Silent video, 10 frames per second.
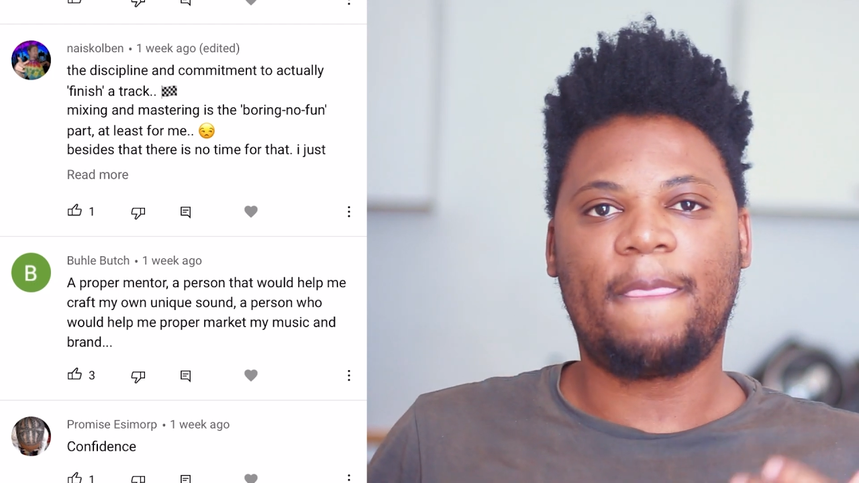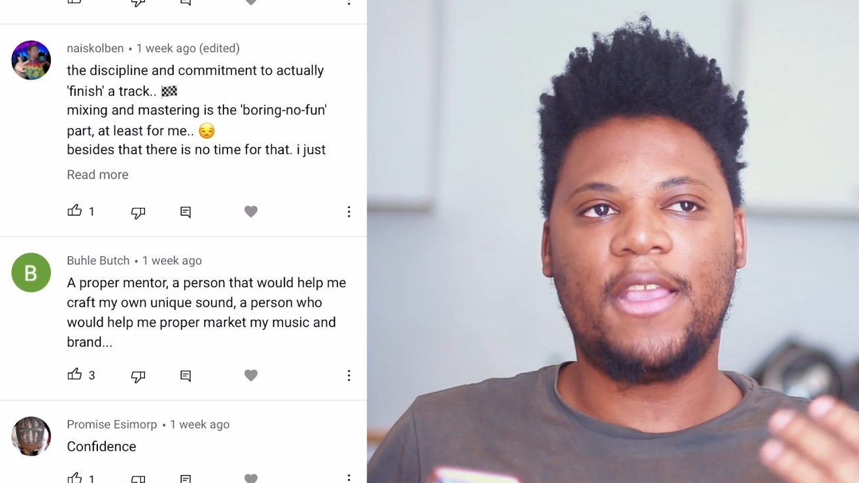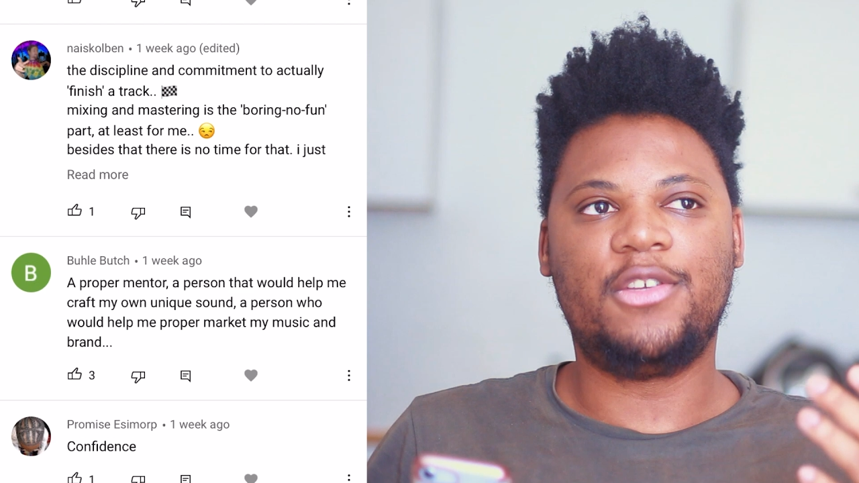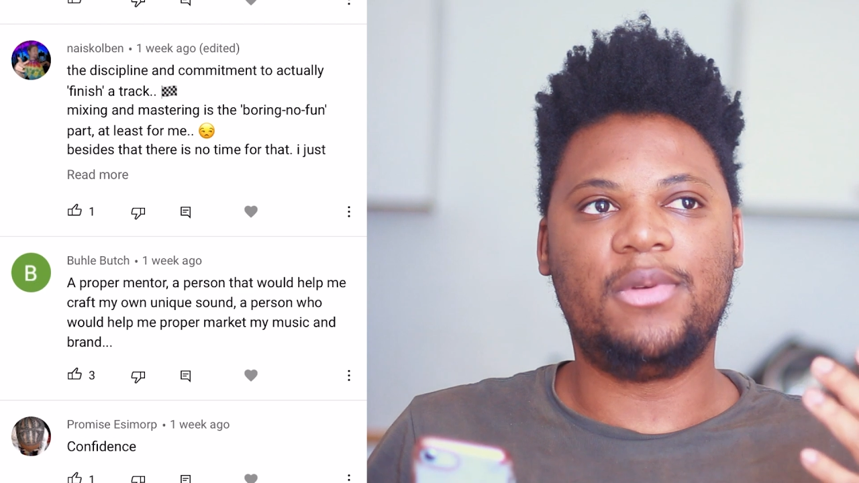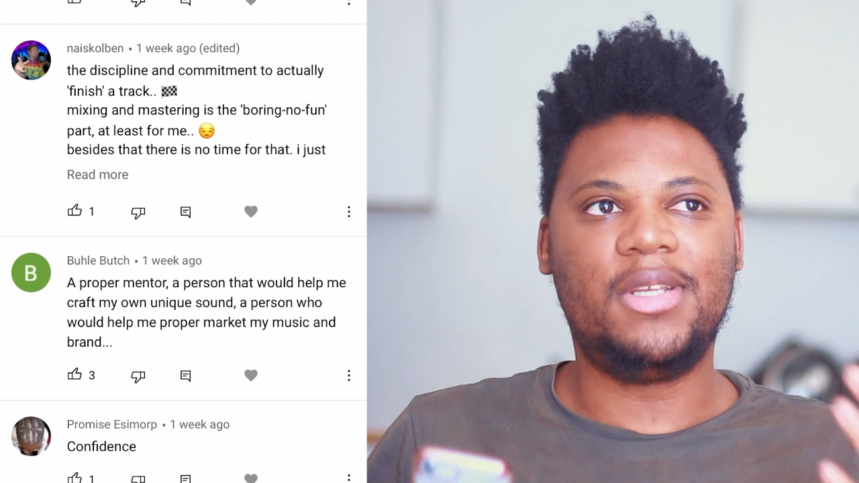
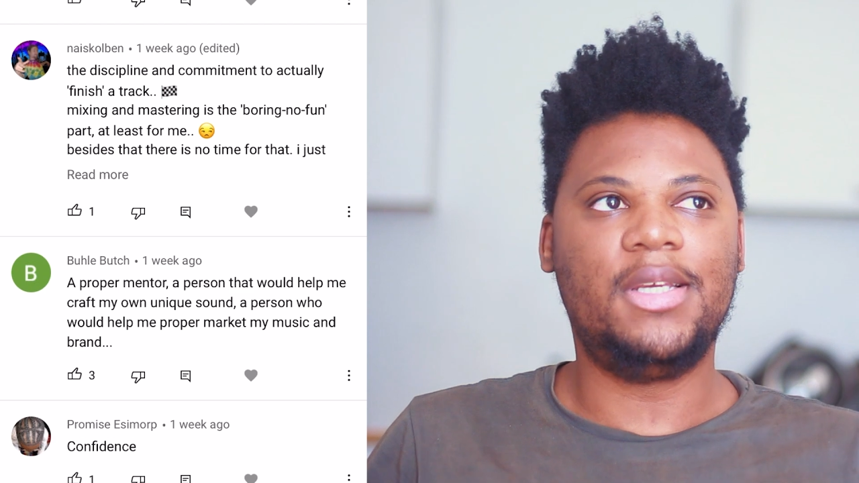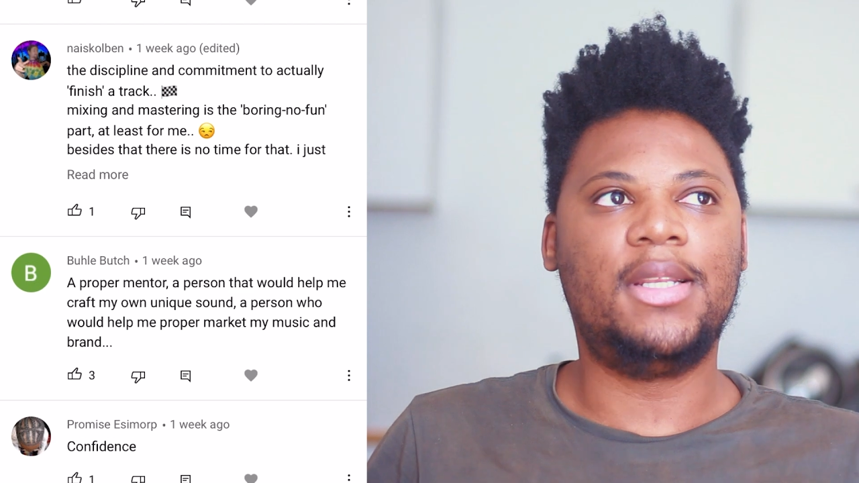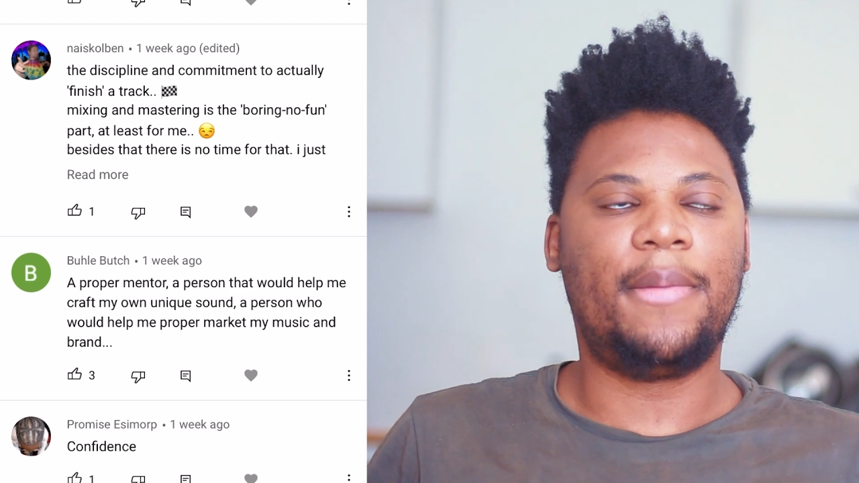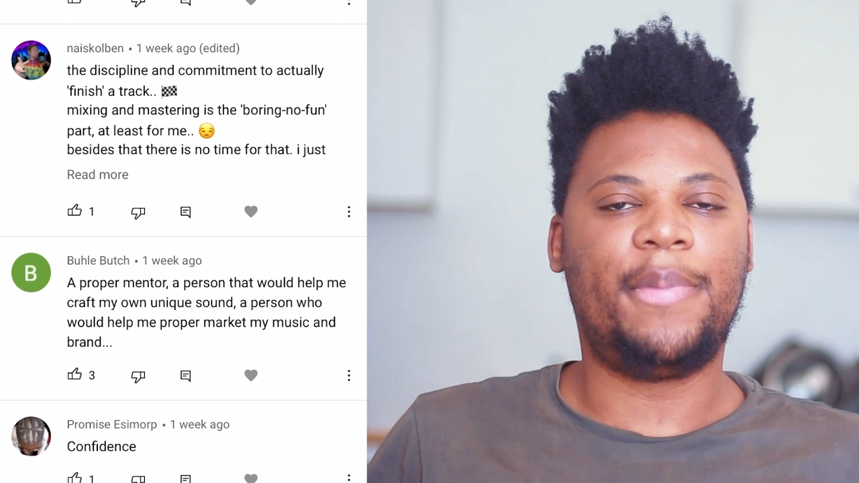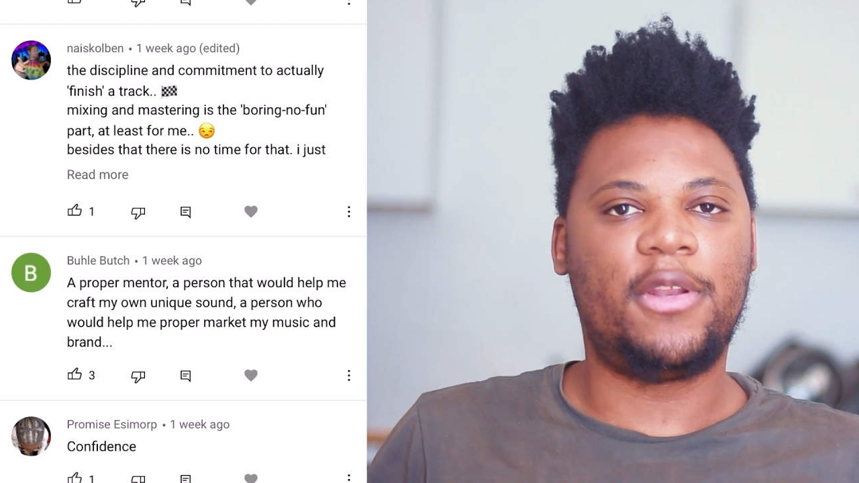and you
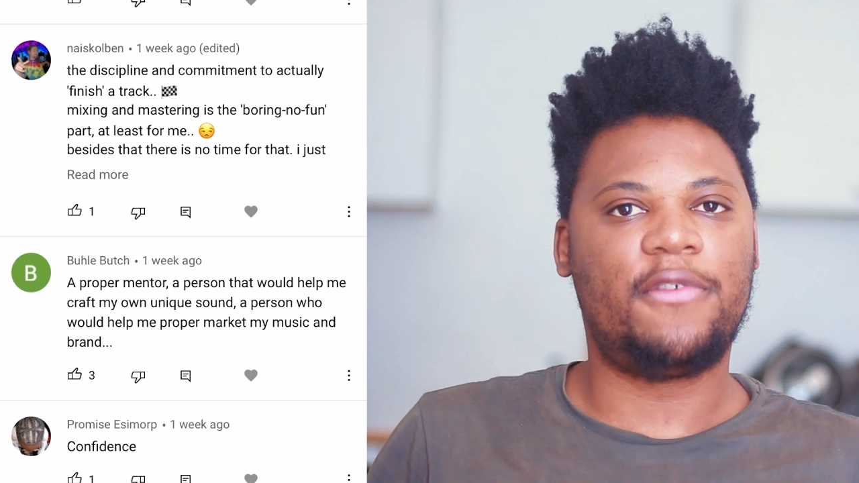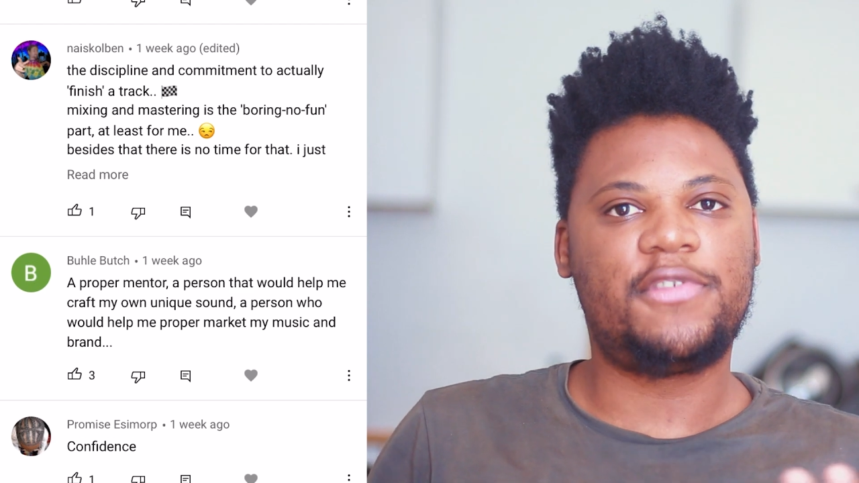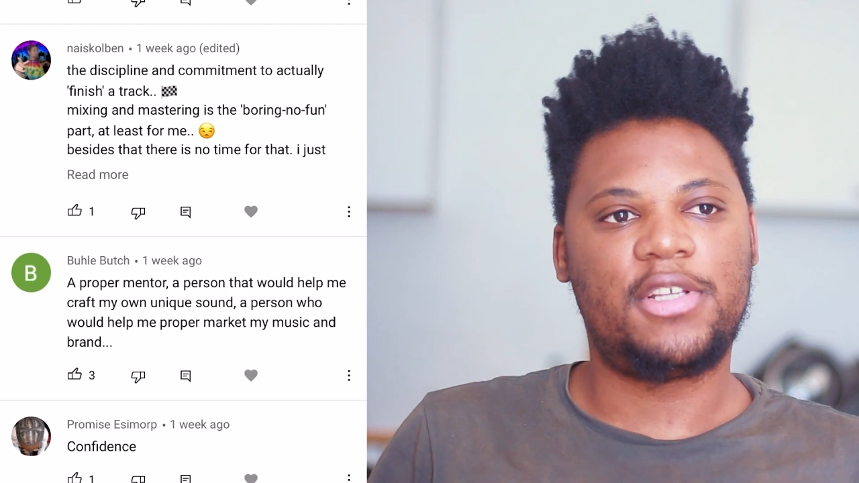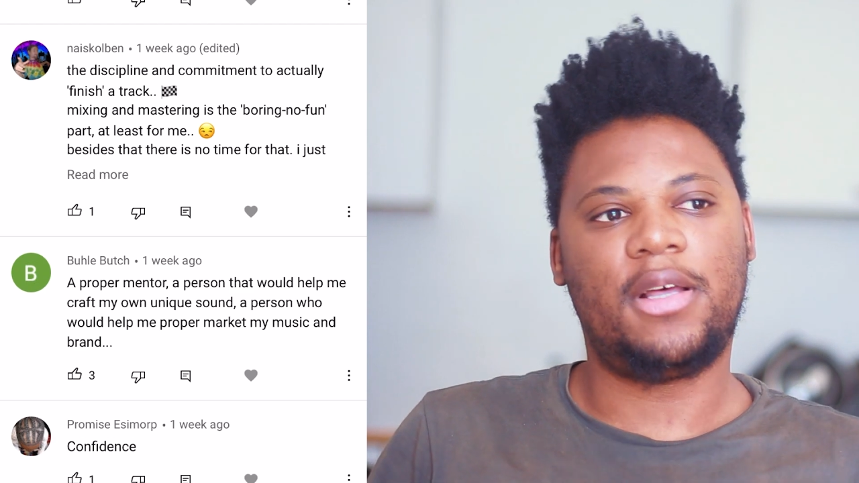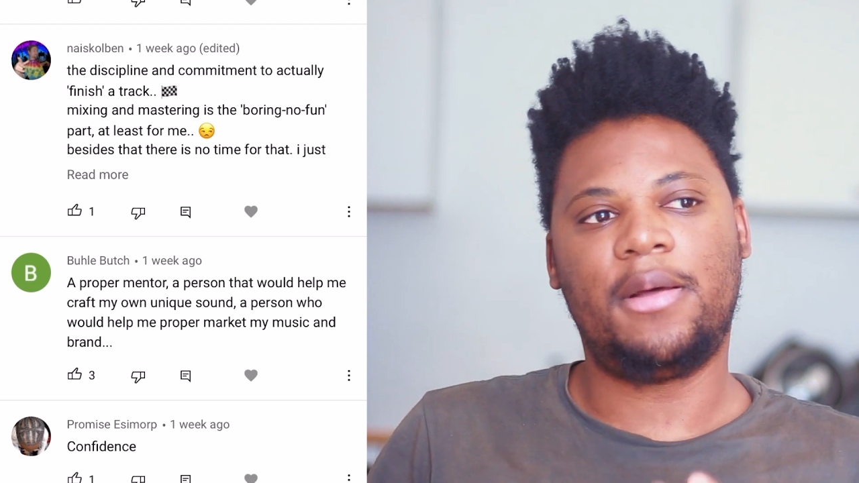need a bit of
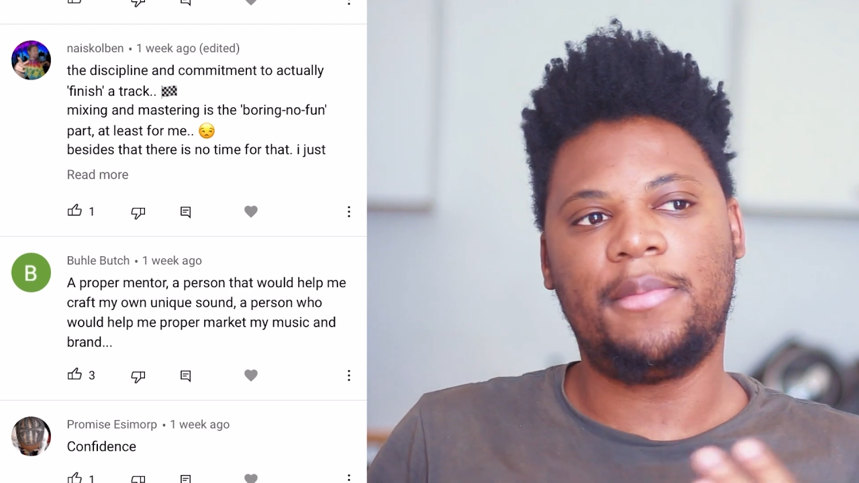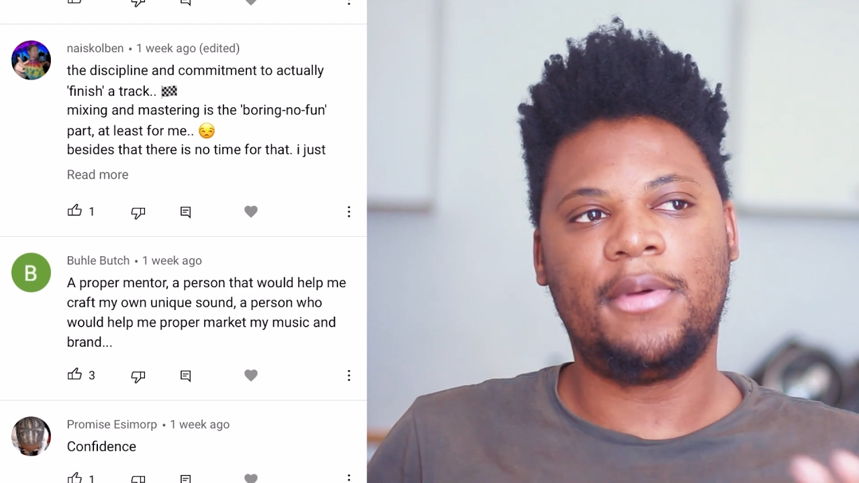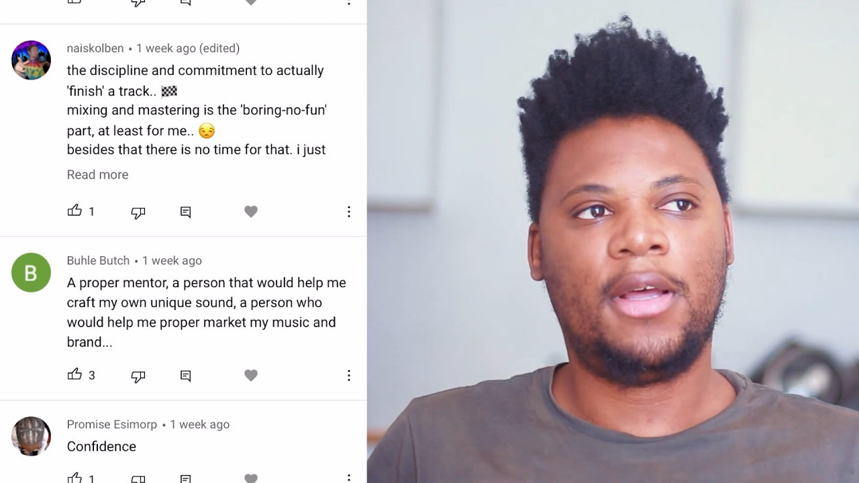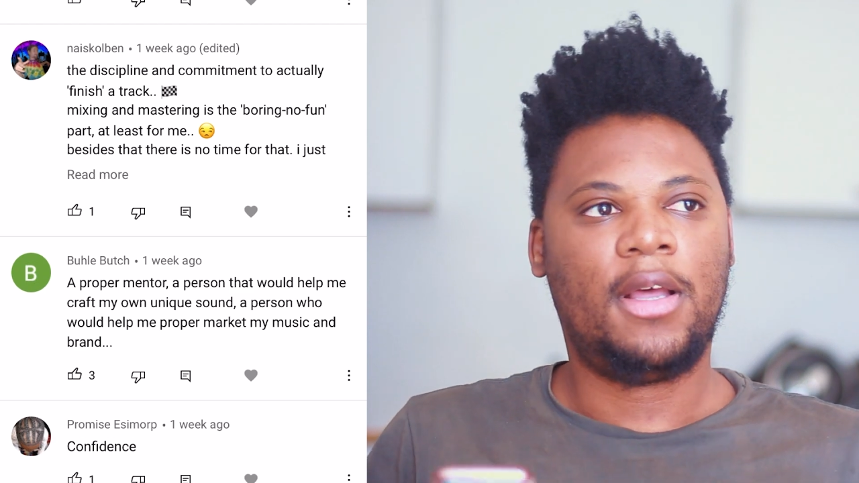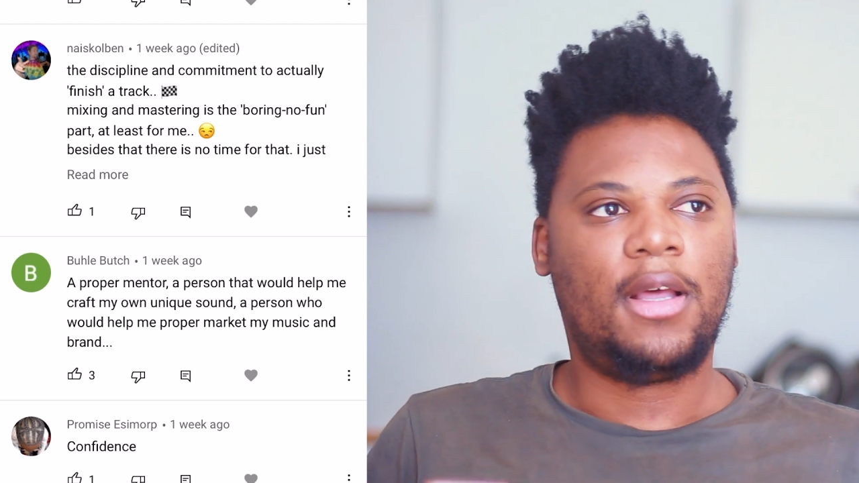some